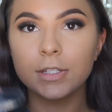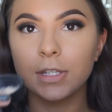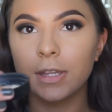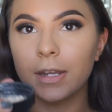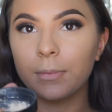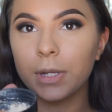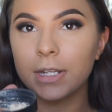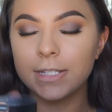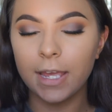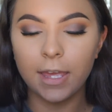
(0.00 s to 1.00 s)
So then I'm
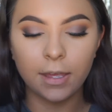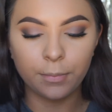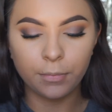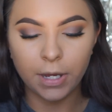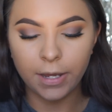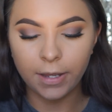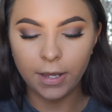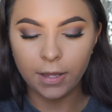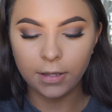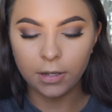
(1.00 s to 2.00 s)
gonna take my
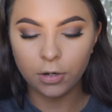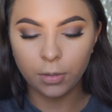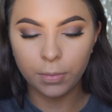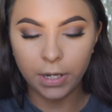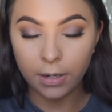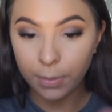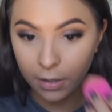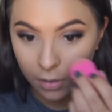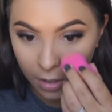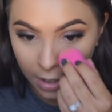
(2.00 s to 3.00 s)
LA Girl Banana
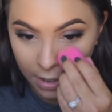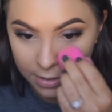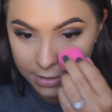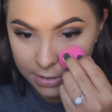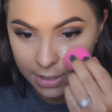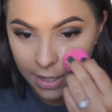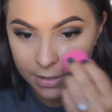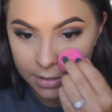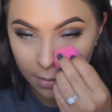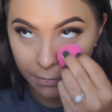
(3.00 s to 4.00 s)
Powder and
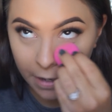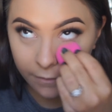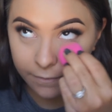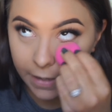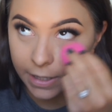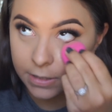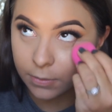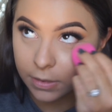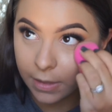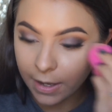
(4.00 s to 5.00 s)
set my face
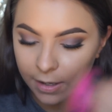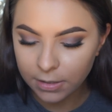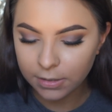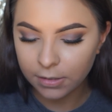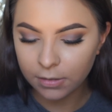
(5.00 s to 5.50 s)
with that.